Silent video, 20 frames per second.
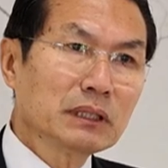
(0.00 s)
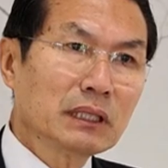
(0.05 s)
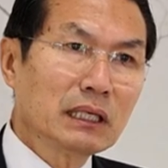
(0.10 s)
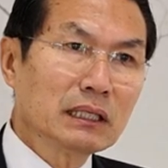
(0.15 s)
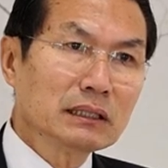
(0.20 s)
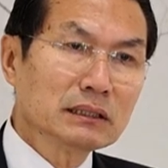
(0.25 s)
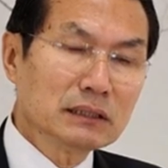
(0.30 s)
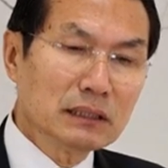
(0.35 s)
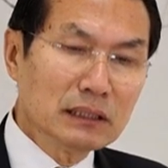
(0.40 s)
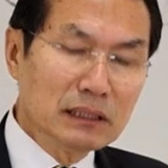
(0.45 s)

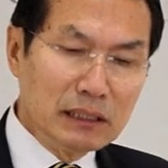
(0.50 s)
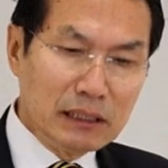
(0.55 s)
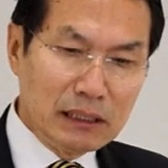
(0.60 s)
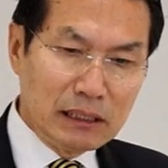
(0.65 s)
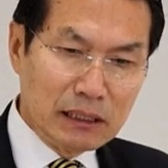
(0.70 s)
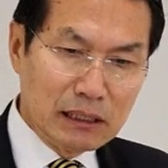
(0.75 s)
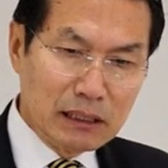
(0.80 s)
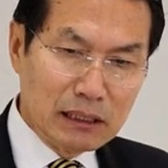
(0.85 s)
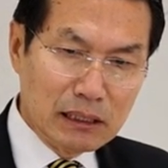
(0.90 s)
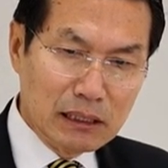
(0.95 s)

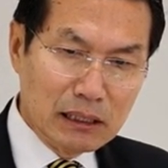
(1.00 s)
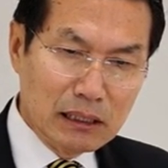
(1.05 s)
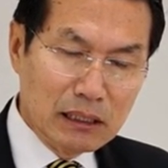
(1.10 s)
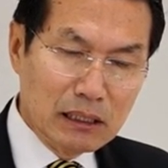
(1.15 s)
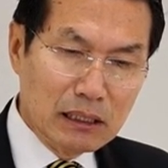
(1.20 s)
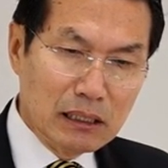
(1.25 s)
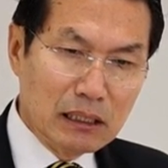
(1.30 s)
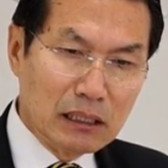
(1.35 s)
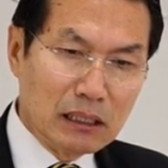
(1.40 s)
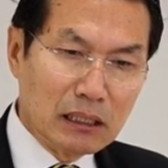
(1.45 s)
Tranjali,
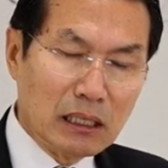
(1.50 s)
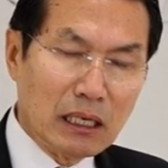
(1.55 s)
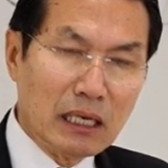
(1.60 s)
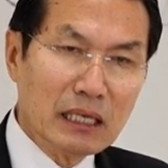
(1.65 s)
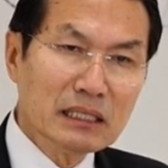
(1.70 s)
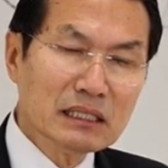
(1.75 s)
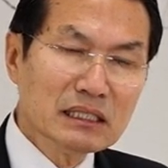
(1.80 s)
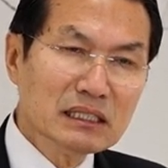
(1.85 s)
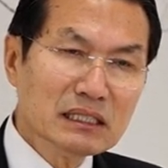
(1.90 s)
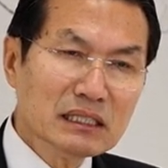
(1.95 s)

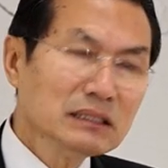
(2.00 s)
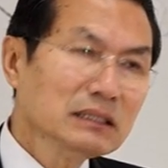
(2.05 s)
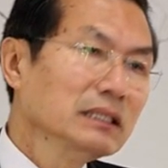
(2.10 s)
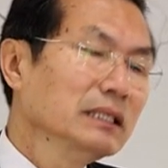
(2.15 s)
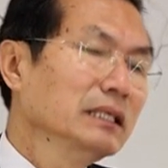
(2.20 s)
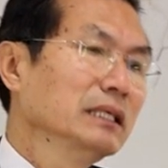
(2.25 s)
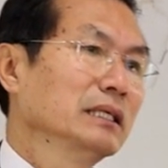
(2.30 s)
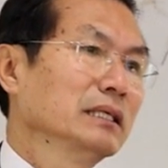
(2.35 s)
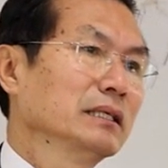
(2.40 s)
Nganguli,